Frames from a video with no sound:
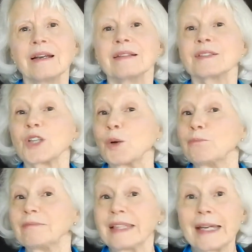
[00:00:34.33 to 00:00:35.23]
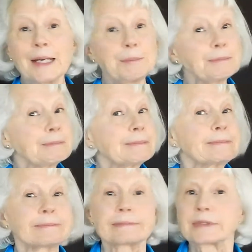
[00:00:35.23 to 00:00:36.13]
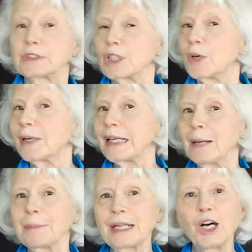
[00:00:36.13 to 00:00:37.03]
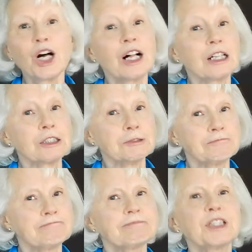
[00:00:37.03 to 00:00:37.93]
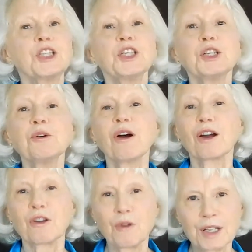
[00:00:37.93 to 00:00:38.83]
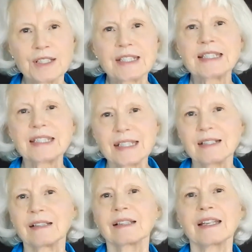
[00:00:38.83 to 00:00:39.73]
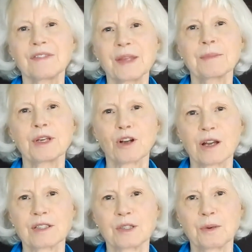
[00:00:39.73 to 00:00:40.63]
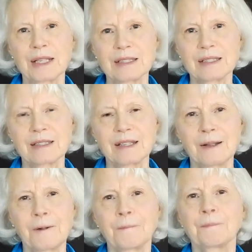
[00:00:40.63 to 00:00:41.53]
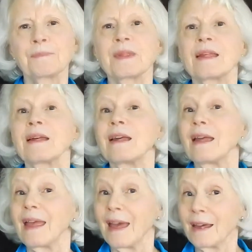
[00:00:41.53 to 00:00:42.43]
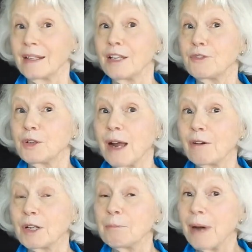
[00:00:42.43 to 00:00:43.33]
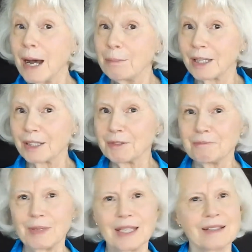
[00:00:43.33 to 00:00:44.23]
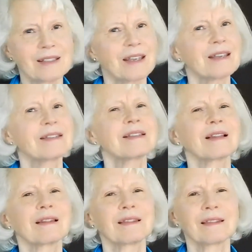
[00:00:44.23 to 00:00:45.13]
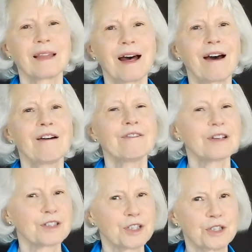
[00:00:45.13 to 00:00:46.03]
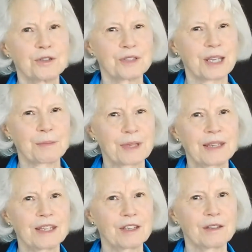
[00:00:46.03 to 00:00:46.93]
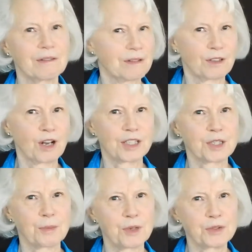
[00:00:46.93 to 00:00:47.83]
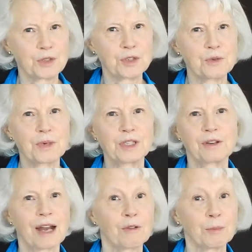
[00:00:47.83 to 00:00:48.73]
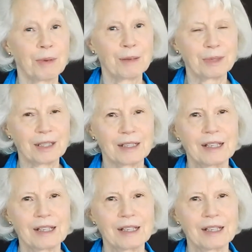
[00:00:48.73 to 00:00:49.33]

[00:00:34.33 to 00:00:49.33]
So, yep, throwing up and all, you are going to still give them their consequence. And if you're out in public, because kids love to do something that they're not supposed to do when you're out in public,